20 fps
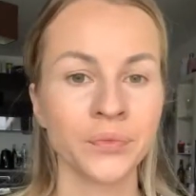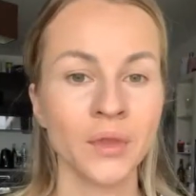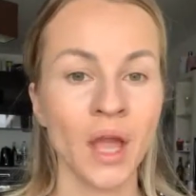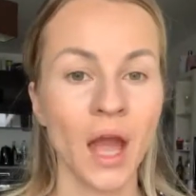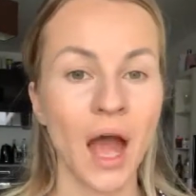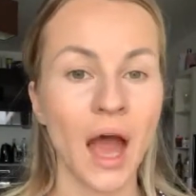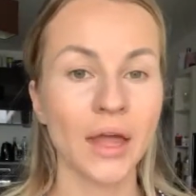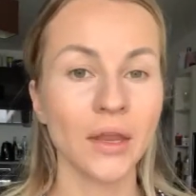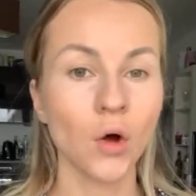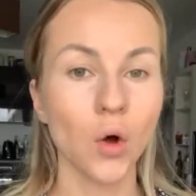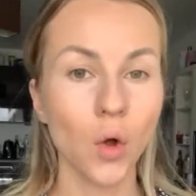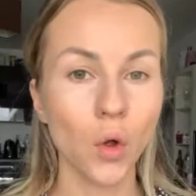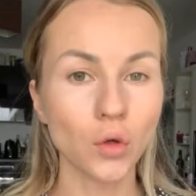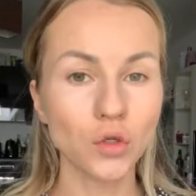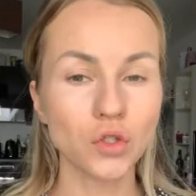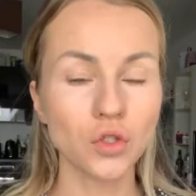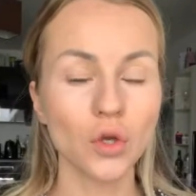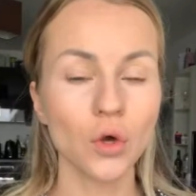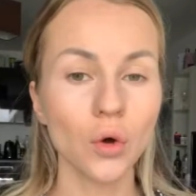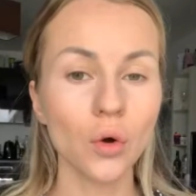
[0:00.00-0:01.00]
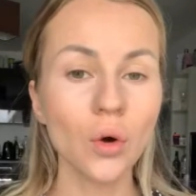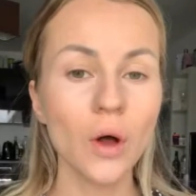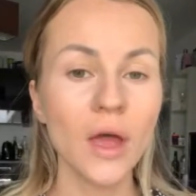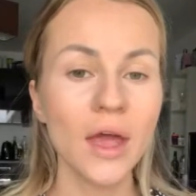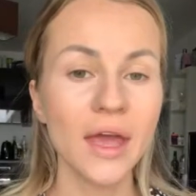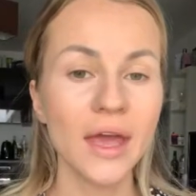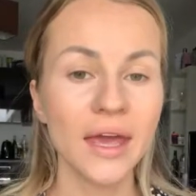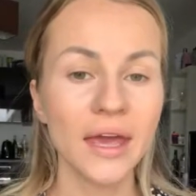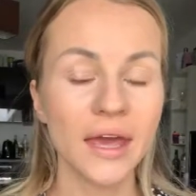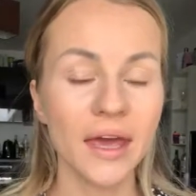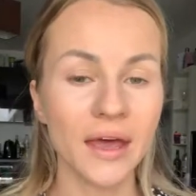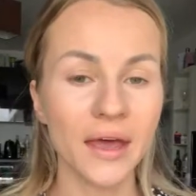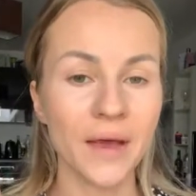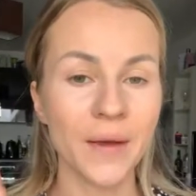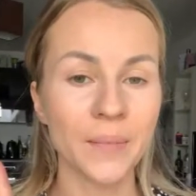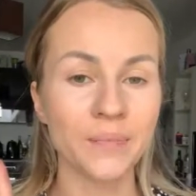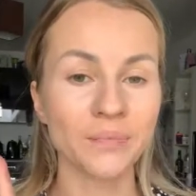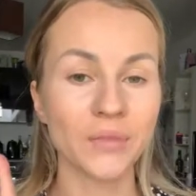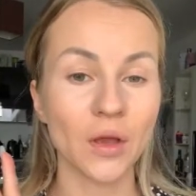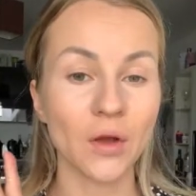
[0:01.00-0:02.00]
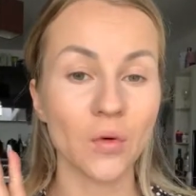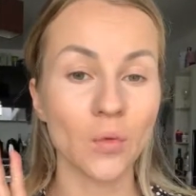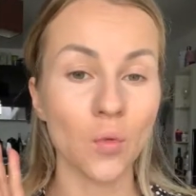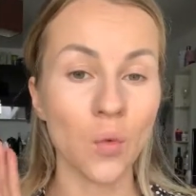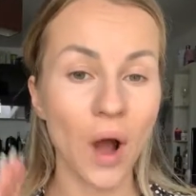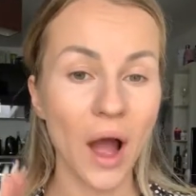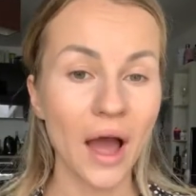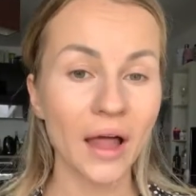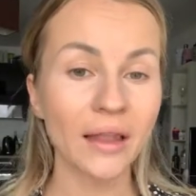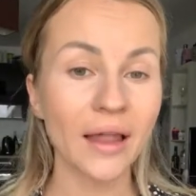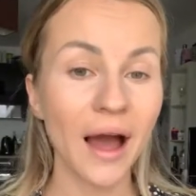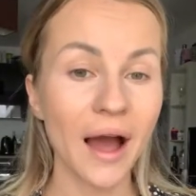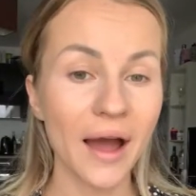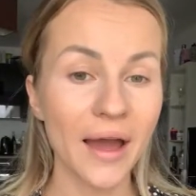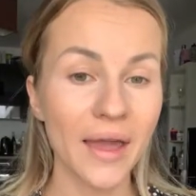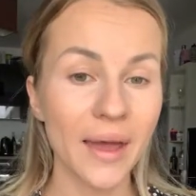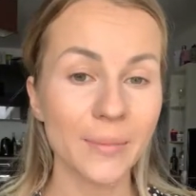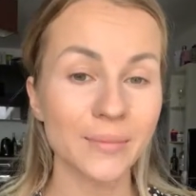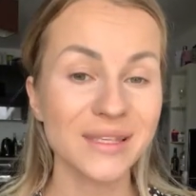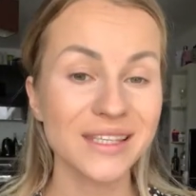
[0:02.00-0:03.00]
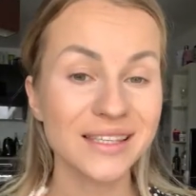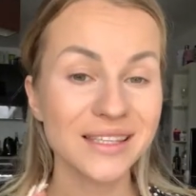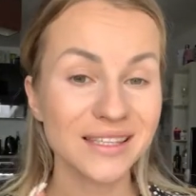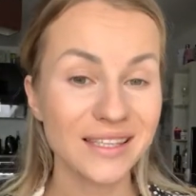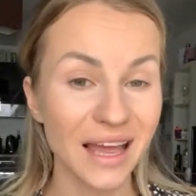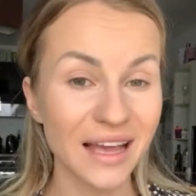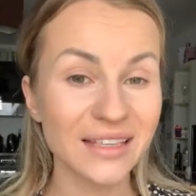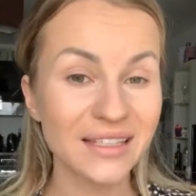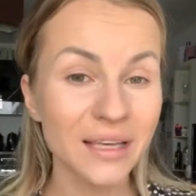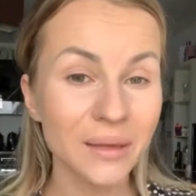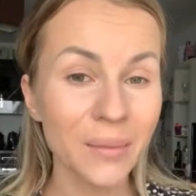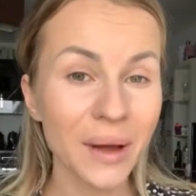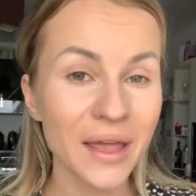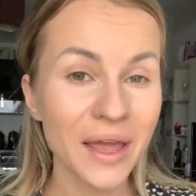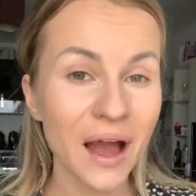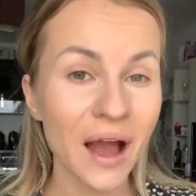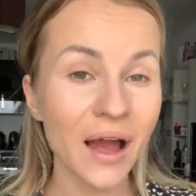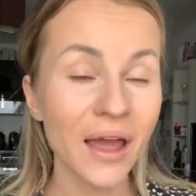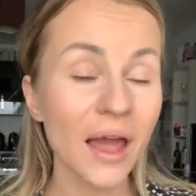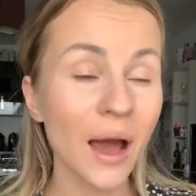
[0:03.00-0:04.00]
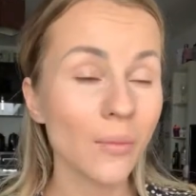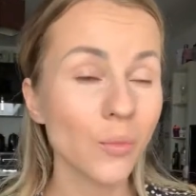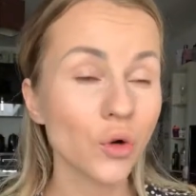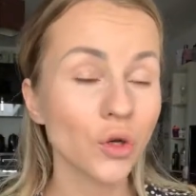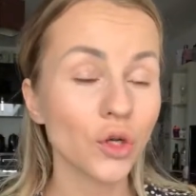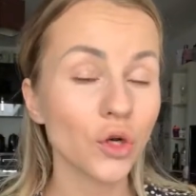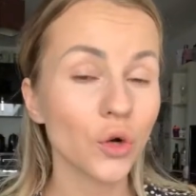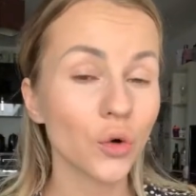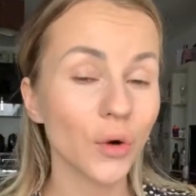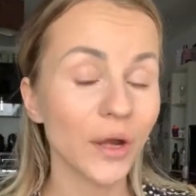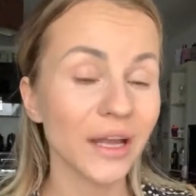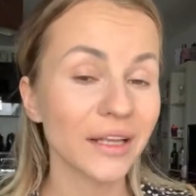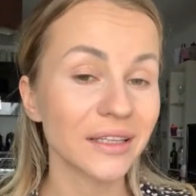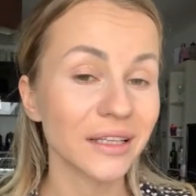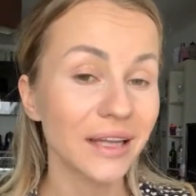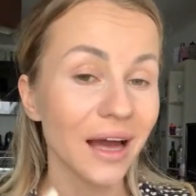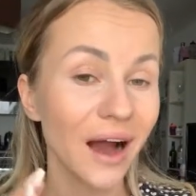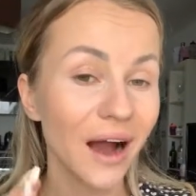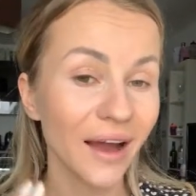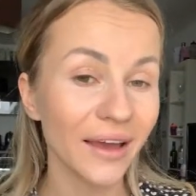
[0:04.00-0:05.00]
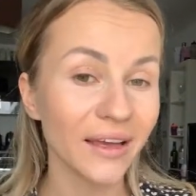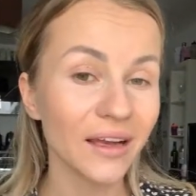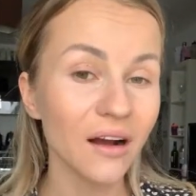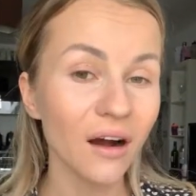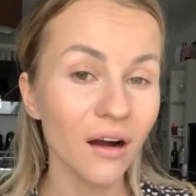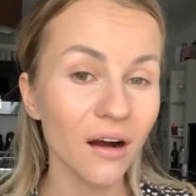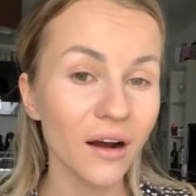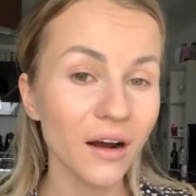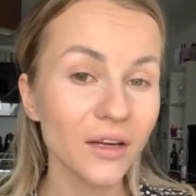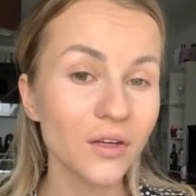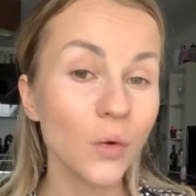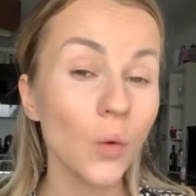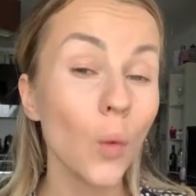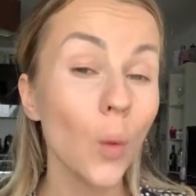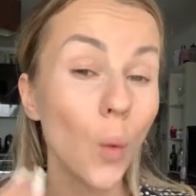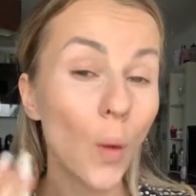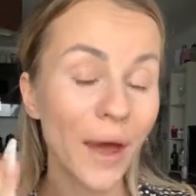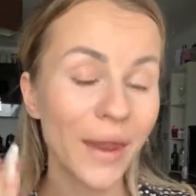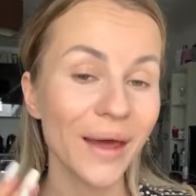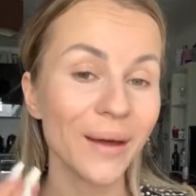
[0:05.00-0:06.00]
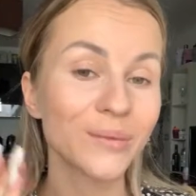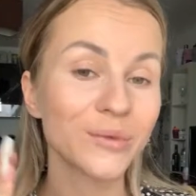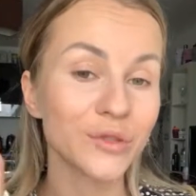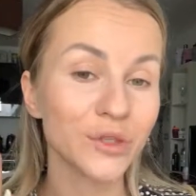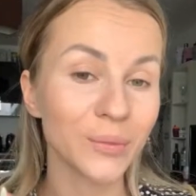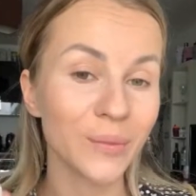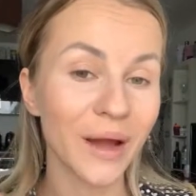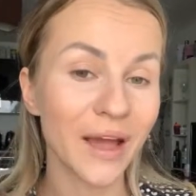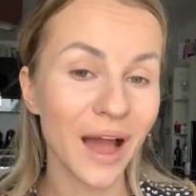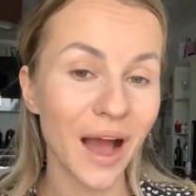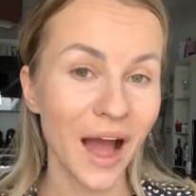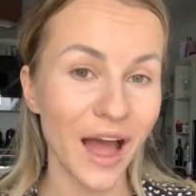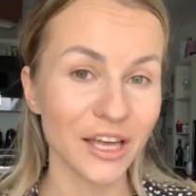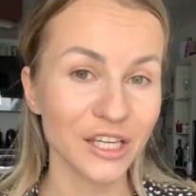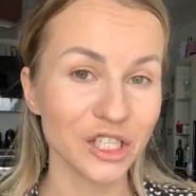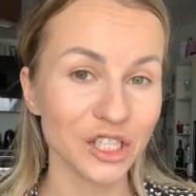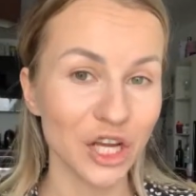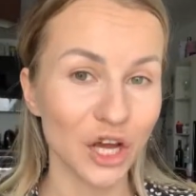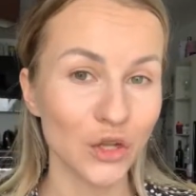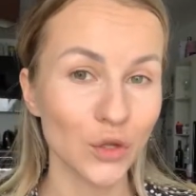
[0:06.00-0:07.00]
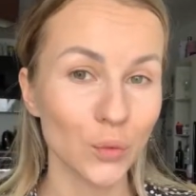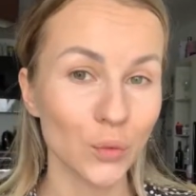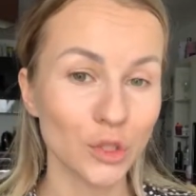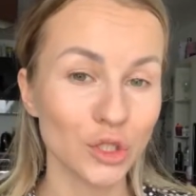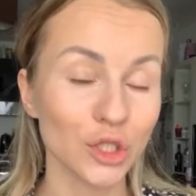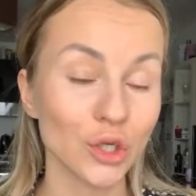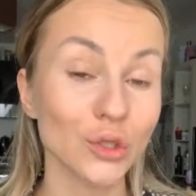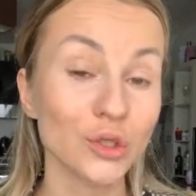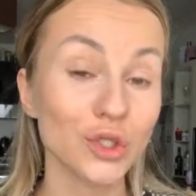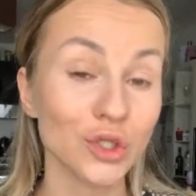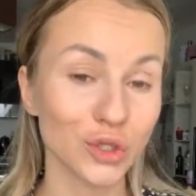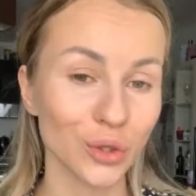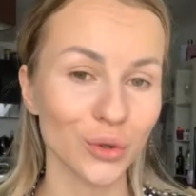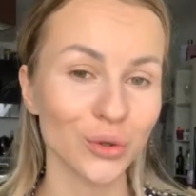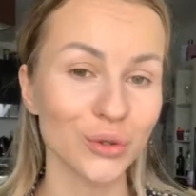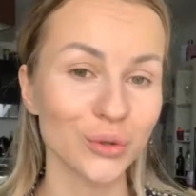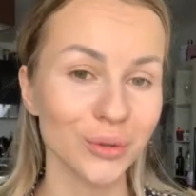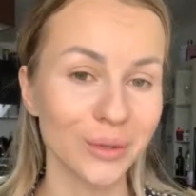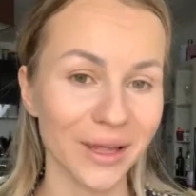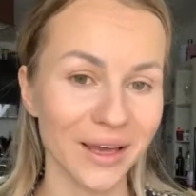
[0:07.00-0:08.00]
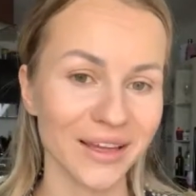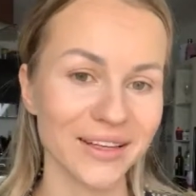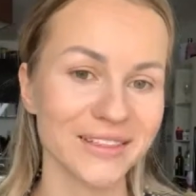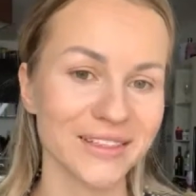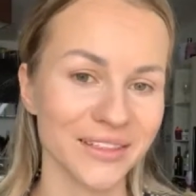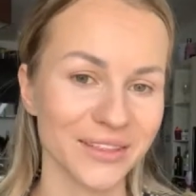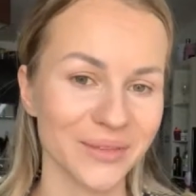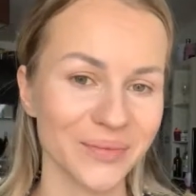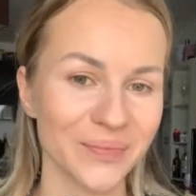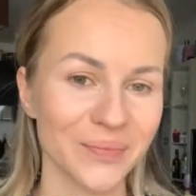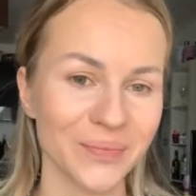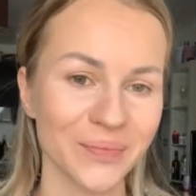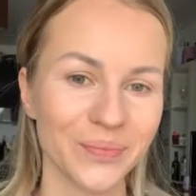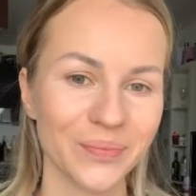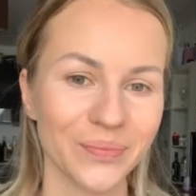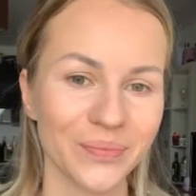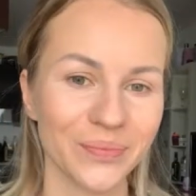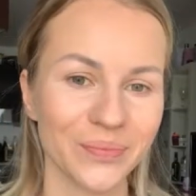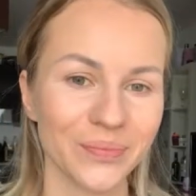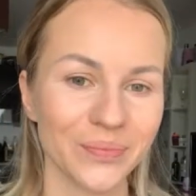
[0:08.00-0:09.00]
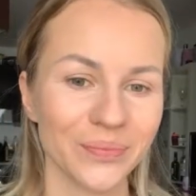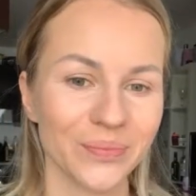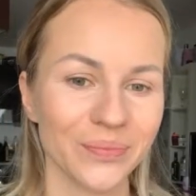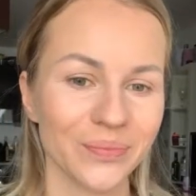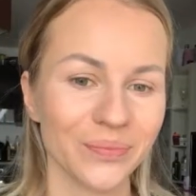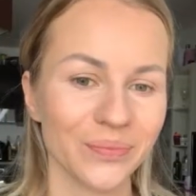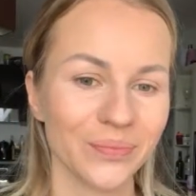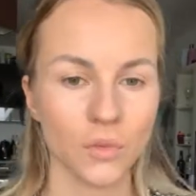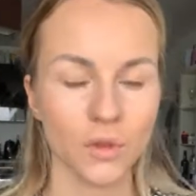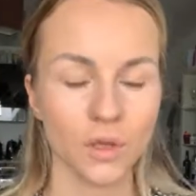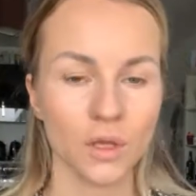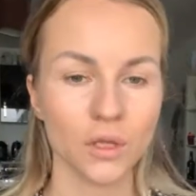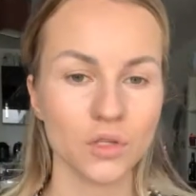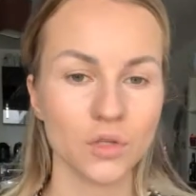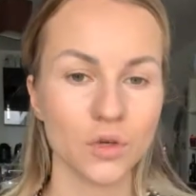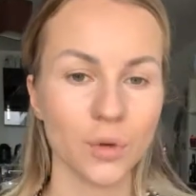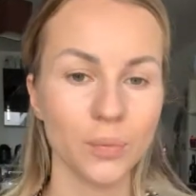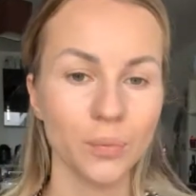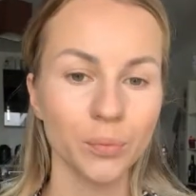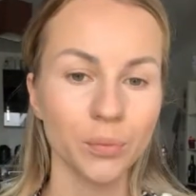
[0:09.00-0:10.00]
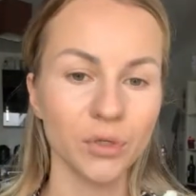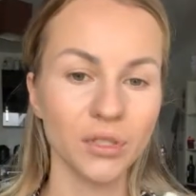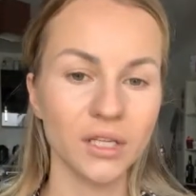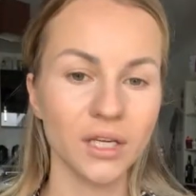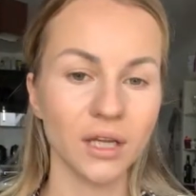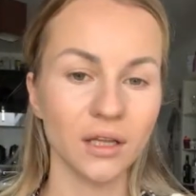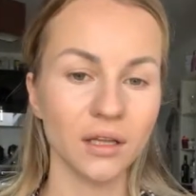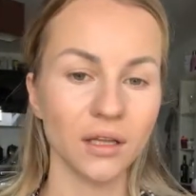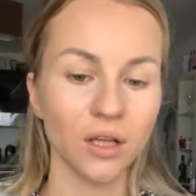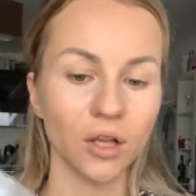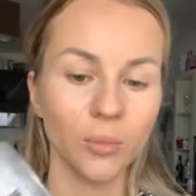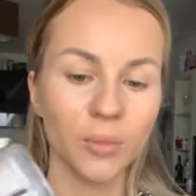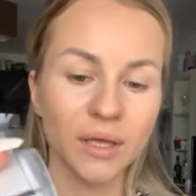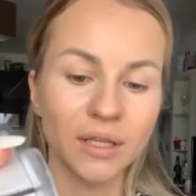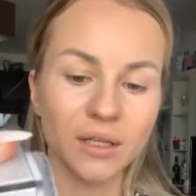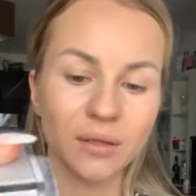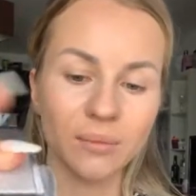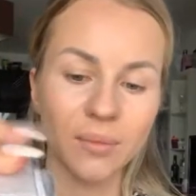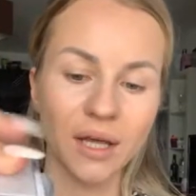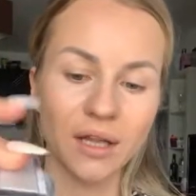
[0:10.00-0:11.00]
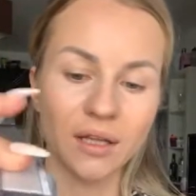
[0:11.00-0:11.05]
And also, while I am setting my eye, I'm gonna create an eye guard when I'm doing my eyeshadow, which I'll show you later. So I'm putting a little bit in my